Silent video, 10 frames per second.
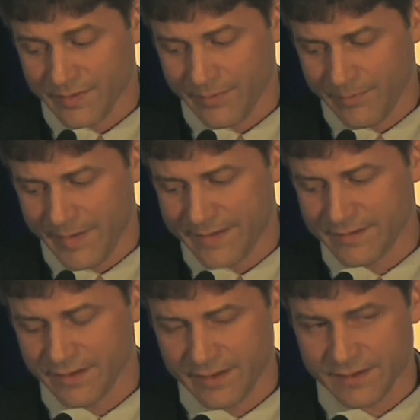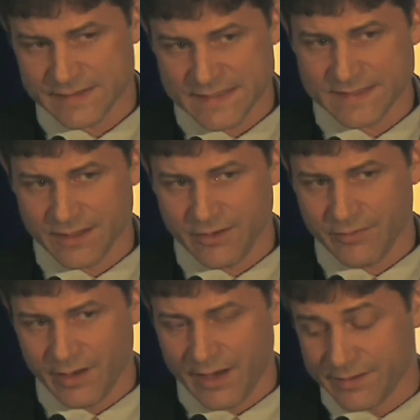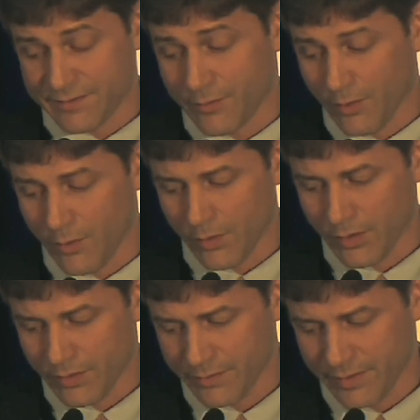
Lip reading: It's amazingly consistent over the last 4 quarters,